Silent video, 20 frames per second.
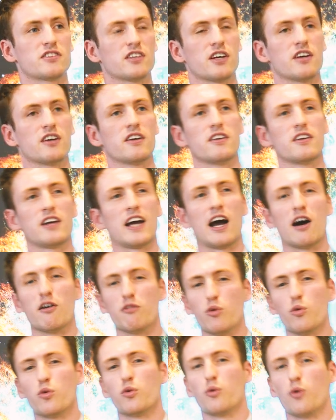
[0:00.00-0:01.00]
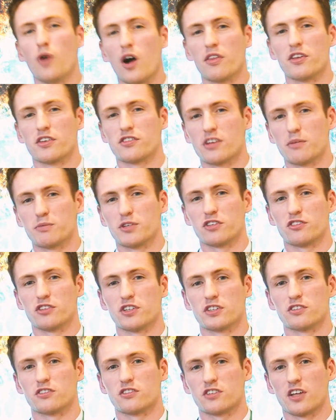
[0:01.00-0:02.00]
that out of all other subjects you
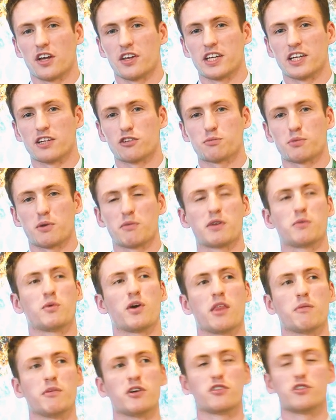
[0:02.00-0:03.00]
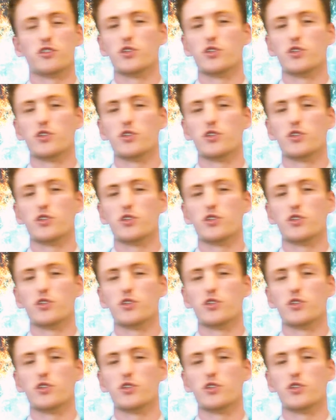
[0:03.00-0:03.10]
could study, it's probably one of the most